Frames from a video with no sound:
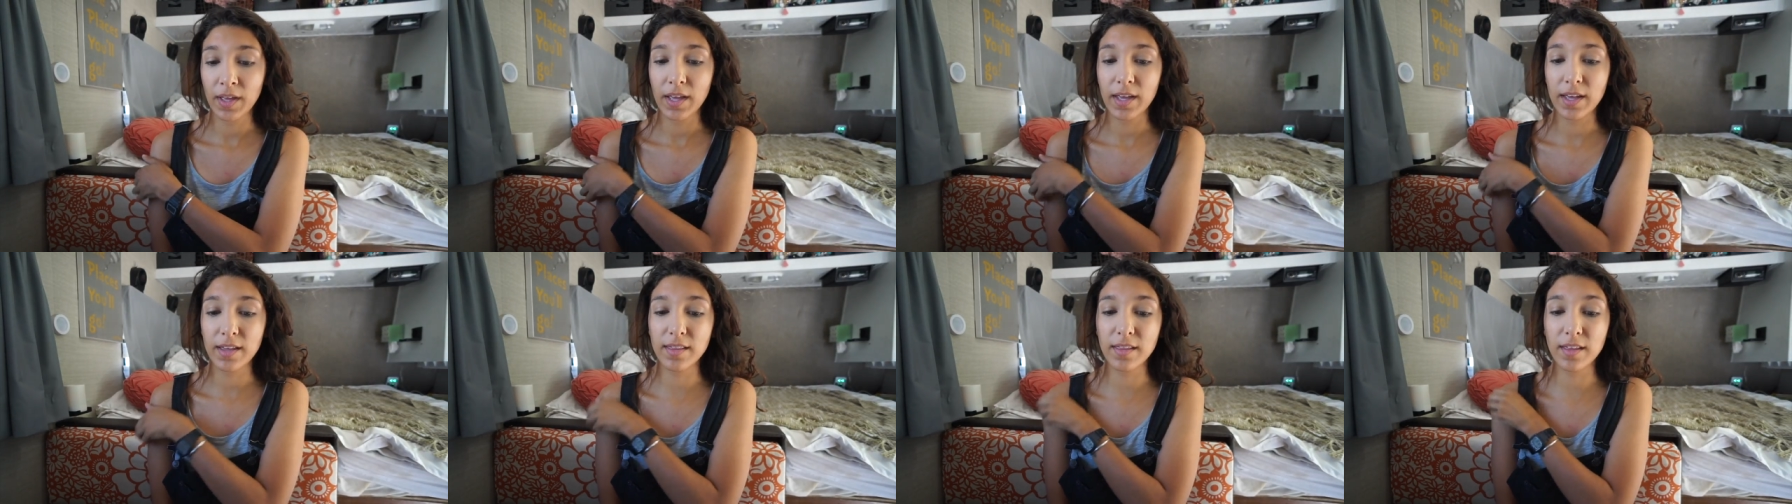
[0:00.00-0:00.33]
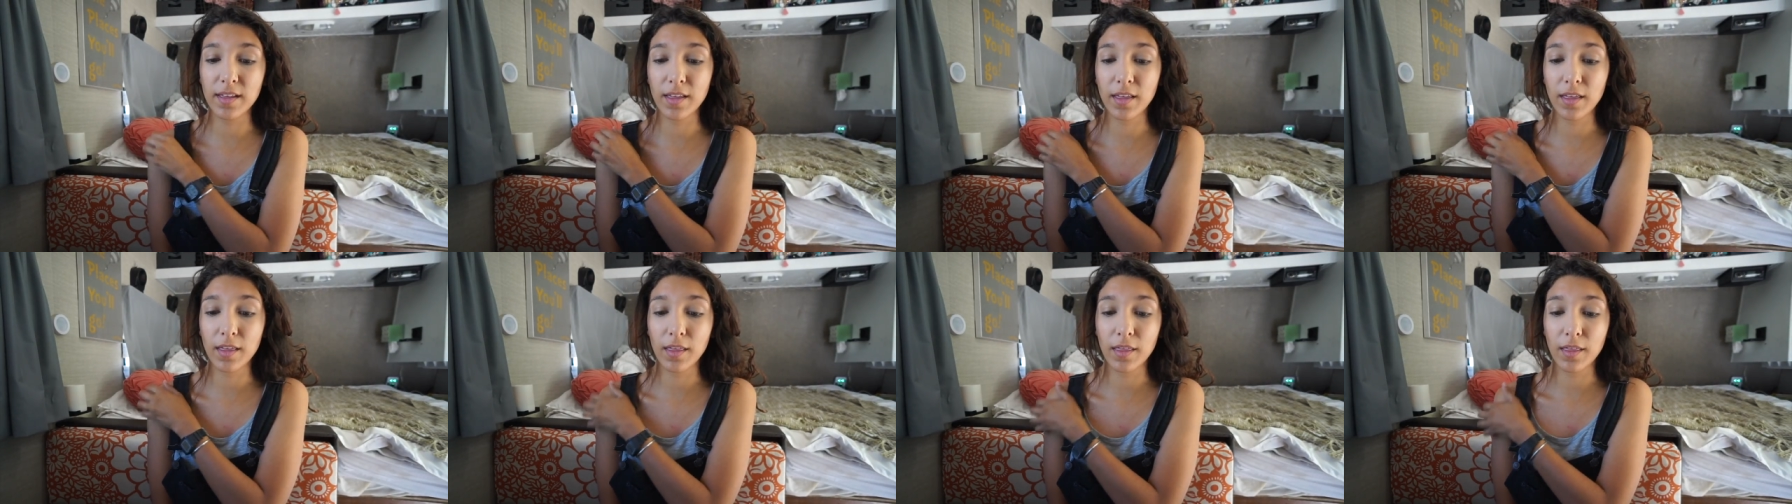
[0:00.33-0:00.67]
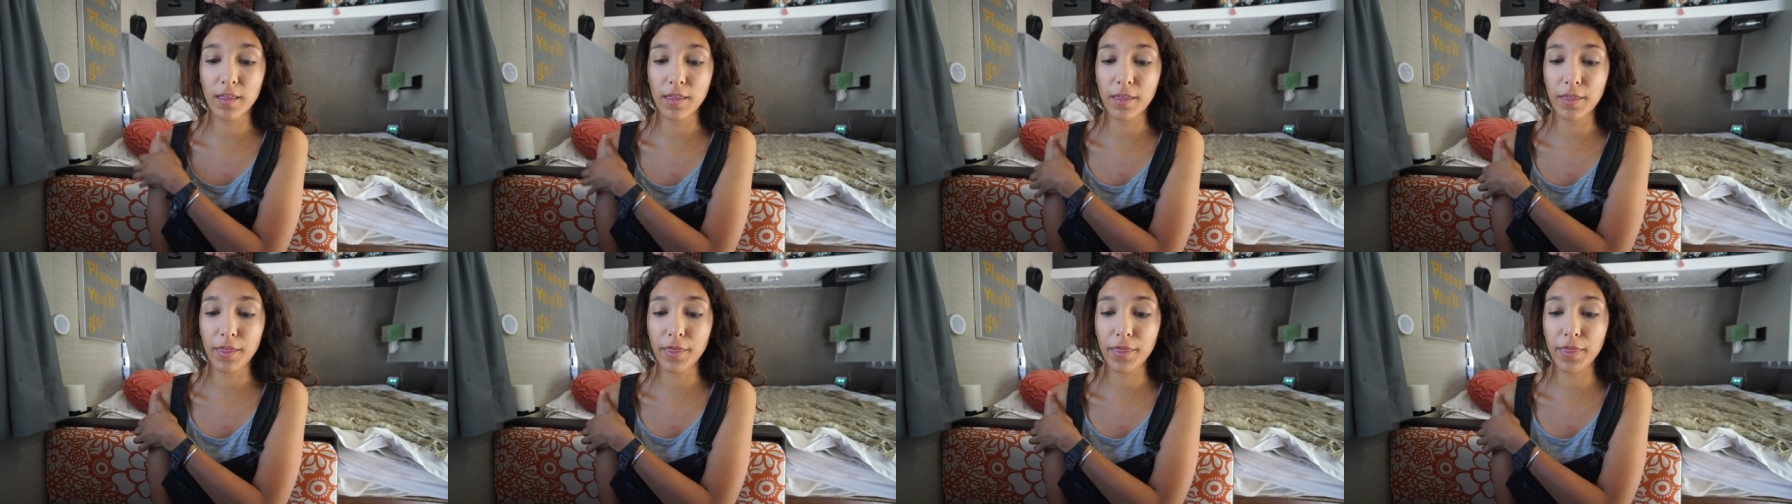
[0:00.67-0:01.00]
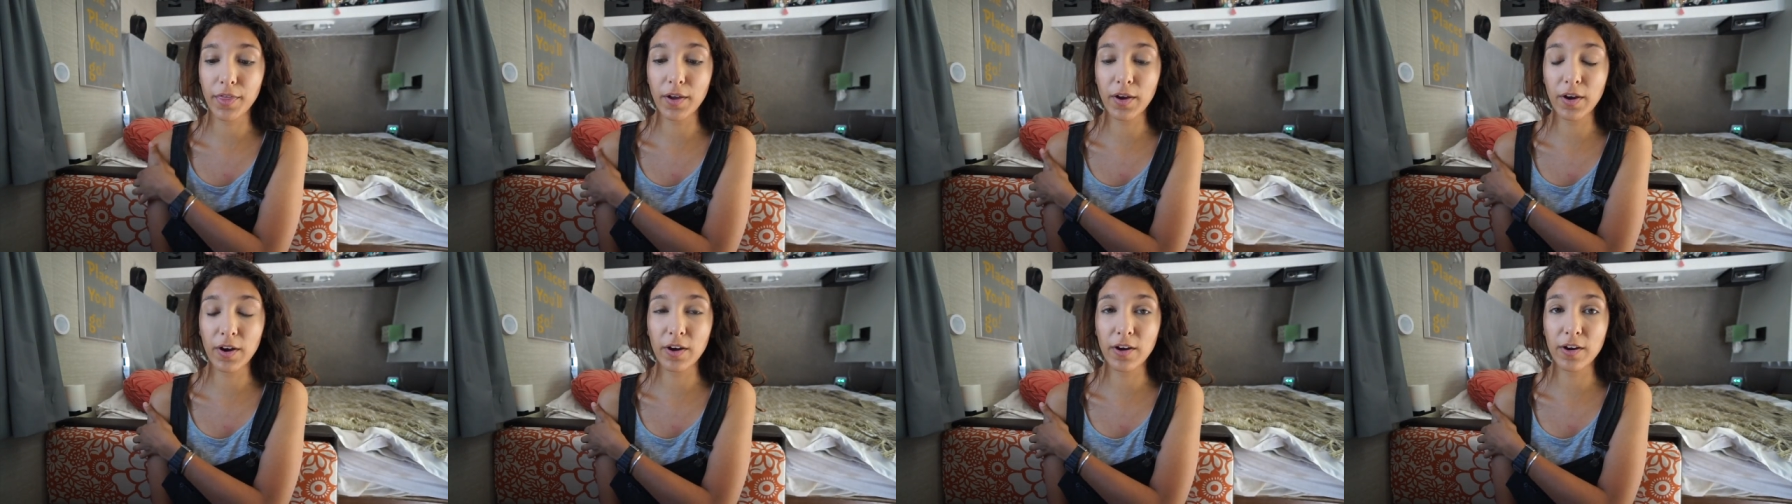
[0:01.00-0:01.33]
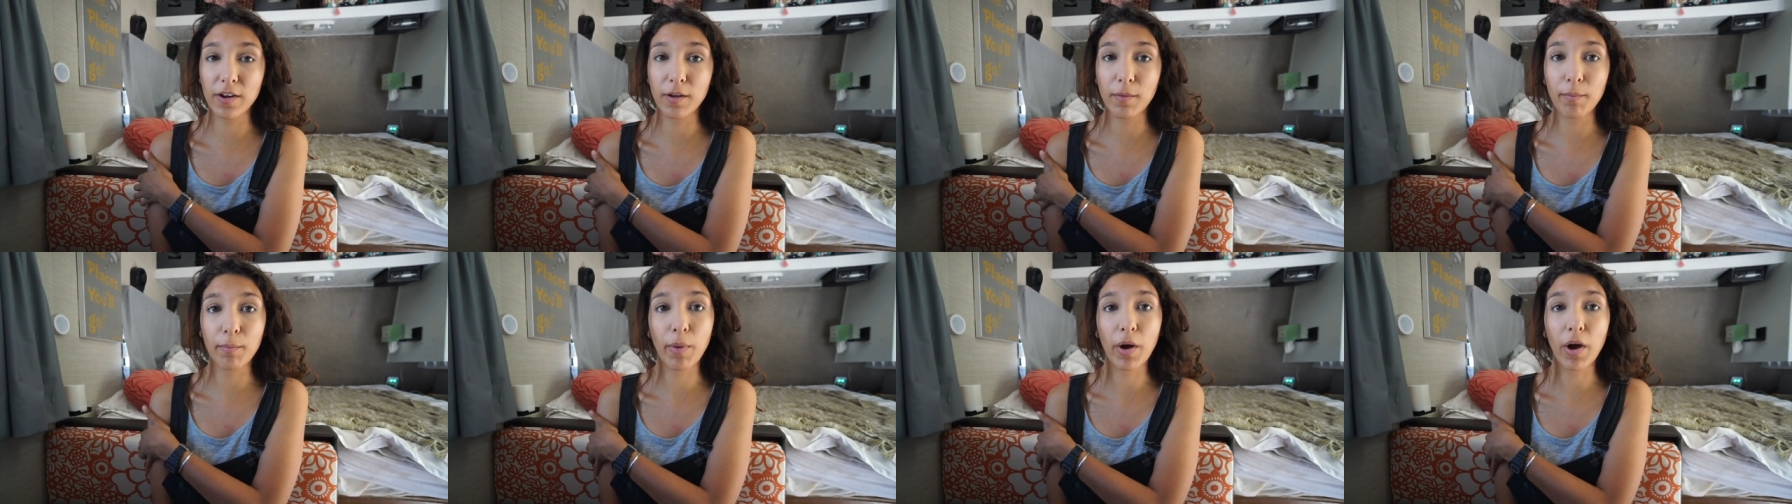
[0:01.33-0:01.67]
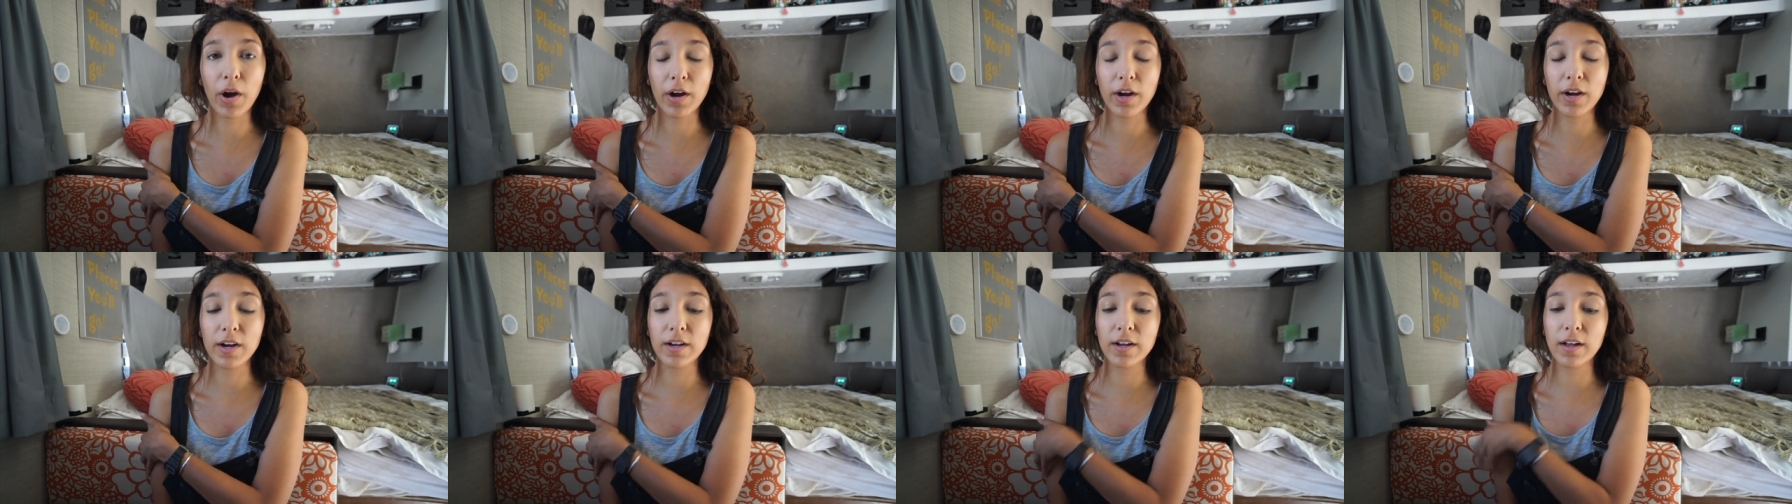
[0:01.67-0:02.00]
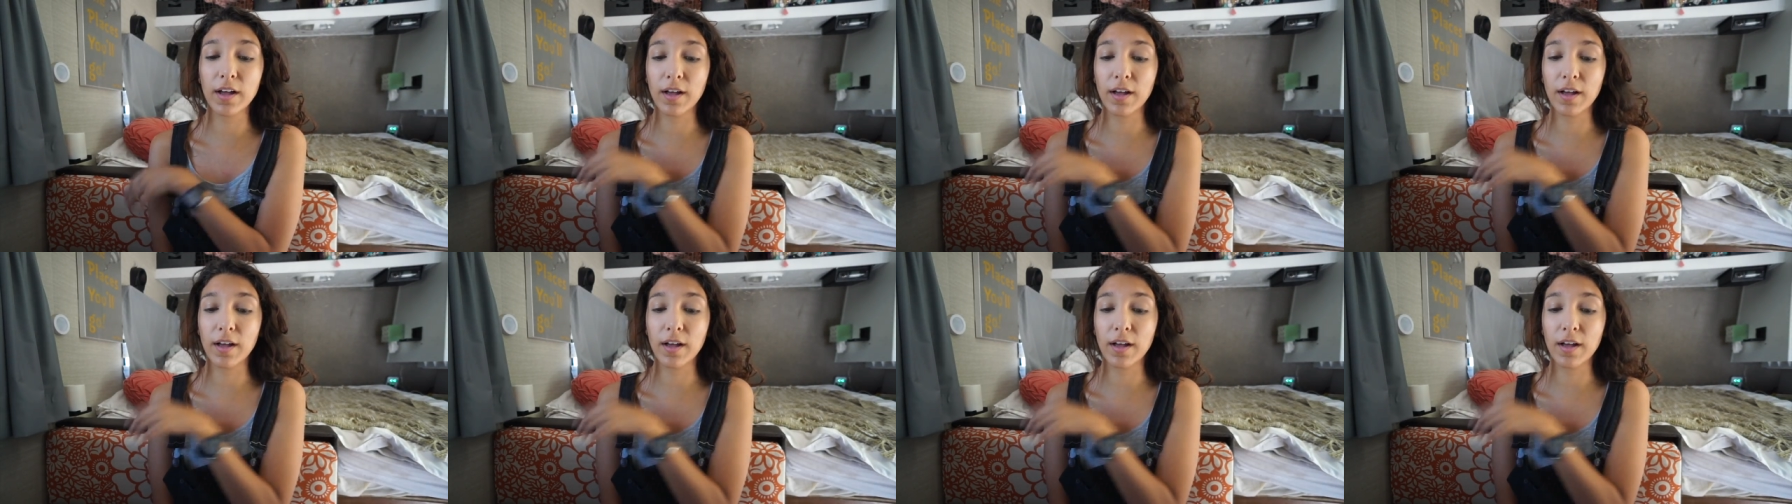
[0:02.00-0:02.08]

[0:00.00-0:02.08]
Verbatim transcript: In the third part